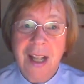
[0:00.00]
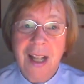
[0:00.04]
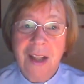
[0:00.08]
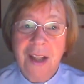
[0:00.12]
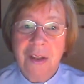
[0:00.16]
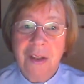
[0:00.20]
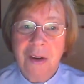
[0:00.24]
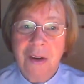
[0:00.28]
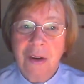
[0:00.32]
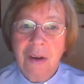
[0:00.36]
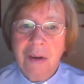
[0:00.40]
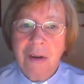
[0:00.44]

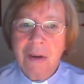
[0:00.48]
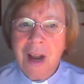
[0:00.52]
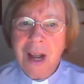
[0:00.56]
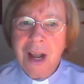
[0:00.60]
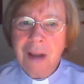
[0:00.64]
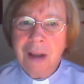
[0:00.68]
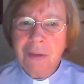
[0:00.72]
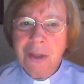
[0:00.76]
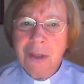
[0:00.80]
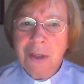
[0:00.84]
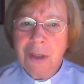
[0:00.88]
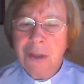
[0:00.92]
The
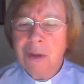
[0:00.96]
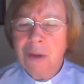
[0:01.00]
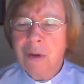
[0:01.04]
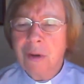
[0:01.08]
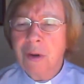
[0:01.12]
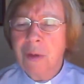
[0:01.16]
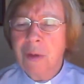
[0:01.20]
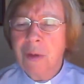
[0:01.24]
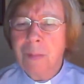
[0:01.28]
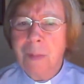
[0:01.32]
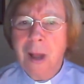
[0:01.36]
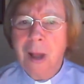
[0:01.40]
crowds
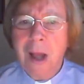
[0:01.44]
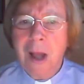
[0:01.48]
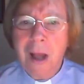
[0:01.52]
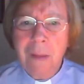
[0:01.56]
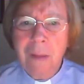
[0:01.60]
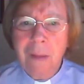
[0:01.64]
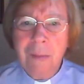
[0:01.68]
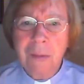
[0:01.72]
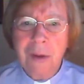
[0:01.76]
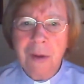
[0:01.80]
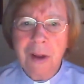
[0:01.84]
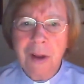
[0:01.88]
tore
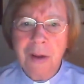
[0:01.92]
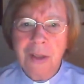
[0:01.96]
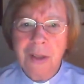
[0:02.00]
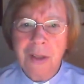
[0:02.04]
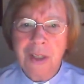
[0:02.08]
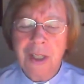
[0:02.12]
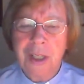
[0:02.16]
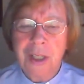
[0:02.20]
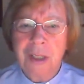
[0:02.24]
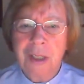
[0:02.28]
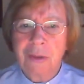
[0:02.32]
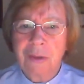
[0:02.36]
palm
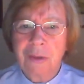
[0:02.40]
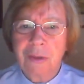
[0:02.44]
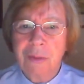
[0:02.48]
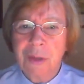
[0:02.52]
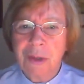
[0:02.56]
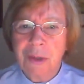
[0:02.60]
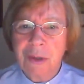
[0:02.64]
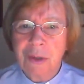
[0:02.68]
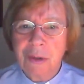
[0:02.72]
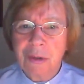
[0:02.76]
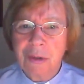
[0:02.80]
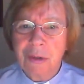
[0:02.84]
branches from
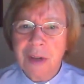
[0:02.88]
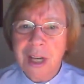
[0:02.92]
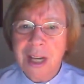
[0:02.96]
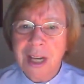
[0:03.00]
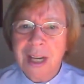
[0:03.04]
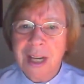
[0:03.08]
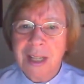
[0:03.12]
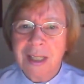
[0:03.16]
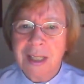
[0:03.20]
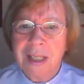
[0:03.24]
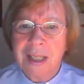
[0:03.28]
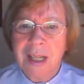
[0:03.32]
the
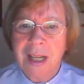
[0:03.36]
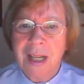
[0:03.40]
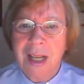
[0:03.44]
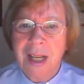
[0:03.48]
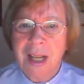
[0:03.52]
trees